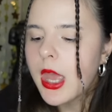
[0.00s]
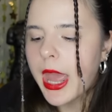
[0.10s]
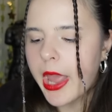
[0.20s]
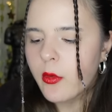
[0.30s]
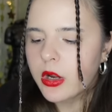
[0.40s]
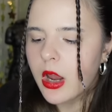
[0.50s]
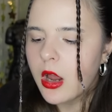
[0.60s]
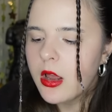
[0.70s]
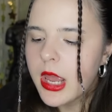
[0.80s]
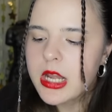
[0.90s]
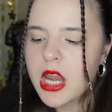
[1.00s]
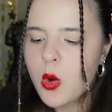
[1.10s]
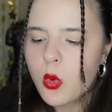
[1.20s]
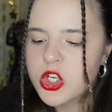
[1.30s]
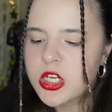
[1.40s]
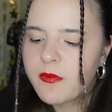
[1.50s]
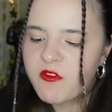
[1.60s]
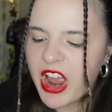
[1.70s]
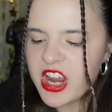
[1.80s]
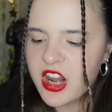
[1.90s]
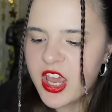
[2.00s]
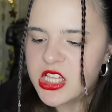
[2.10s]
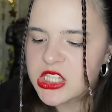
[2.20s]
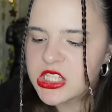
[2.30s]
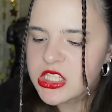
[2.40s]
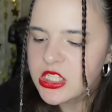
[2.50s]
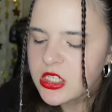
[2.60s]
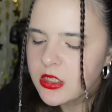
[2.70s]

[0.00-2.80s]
hairier, and they worship violence.